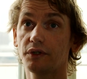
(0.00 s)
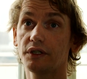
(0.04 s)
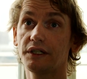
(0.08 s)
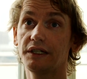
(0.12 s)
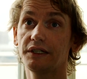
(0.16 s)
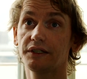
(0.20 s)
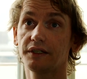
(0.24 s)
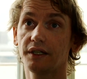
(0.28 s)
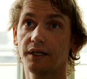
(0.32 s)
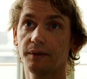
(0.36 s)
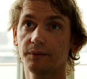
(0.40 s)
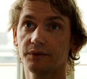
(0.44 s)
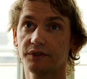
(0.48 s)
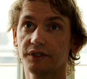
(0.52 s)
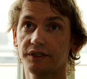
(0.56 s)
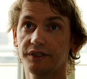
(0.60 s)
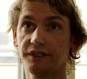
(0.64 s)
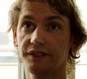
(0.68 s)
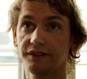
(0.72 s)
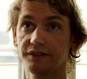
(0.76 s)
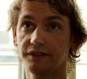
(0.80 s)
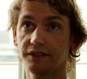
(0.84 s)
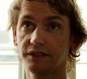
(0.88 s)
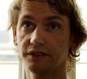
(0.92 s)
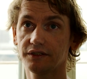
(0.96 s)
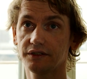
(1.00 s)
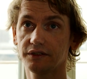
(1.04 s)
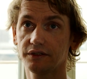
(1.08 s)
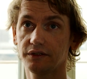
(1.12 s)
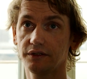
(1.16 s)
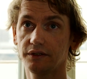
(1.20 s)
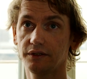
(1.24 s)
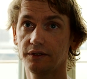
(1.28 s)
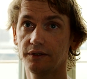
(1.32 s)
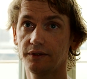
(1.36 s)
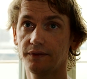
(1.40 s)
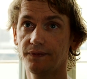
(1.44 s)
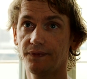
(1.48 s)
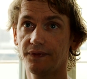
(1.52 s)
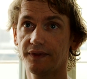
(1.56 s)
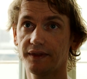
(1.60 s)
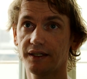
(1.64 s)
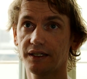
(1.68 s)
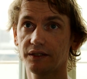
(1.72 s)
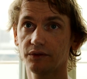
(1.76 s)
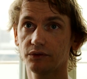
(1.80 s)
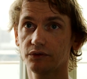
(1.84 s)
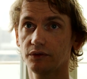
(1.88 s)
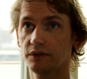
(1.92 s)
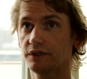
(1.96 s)
real-time statistics.
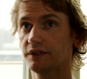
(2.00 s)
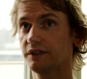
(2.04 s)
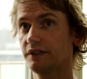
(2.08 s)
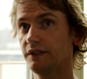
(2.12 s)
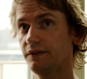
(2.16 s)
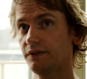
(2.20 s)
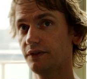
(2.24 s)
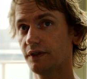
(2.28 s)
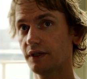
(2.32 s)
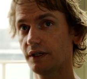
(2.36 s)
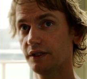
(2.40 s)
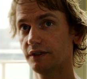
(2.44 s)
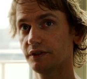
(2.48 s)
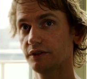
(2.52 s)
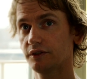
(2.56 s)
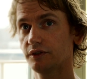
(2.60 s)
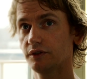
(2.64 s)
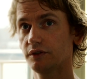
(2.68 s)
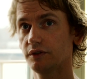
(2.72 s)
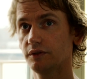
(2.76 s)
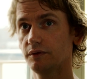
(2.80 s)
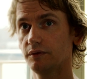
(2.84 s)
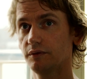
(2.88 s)
That was one difference.